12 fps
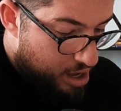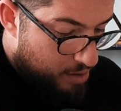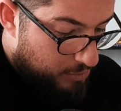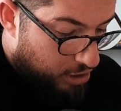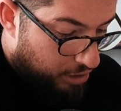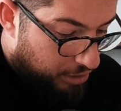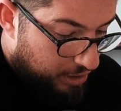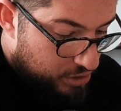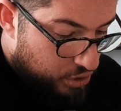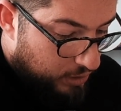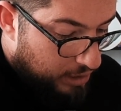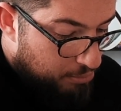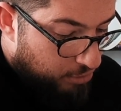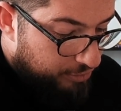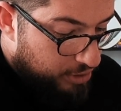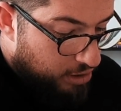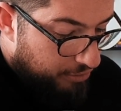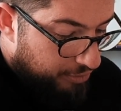The other thing is you can improve
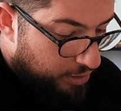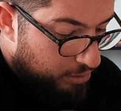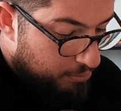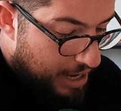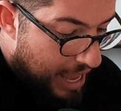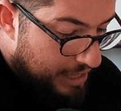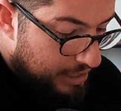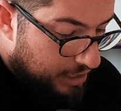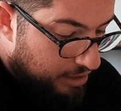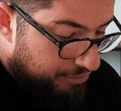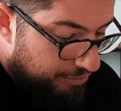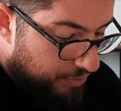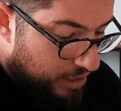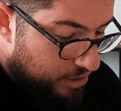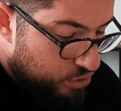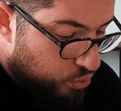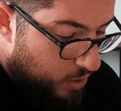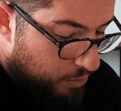the offer by adding a free
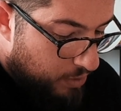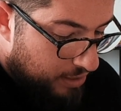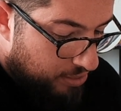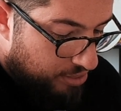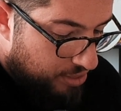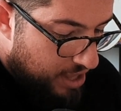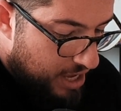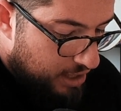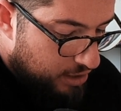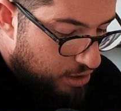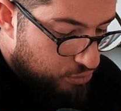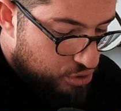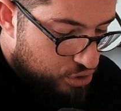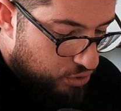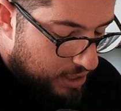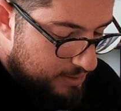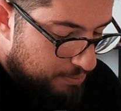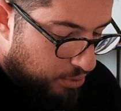21-day no
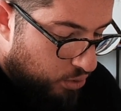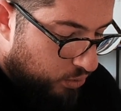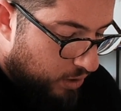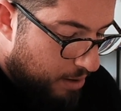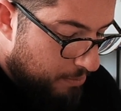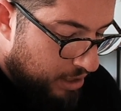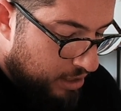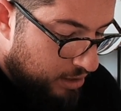stress program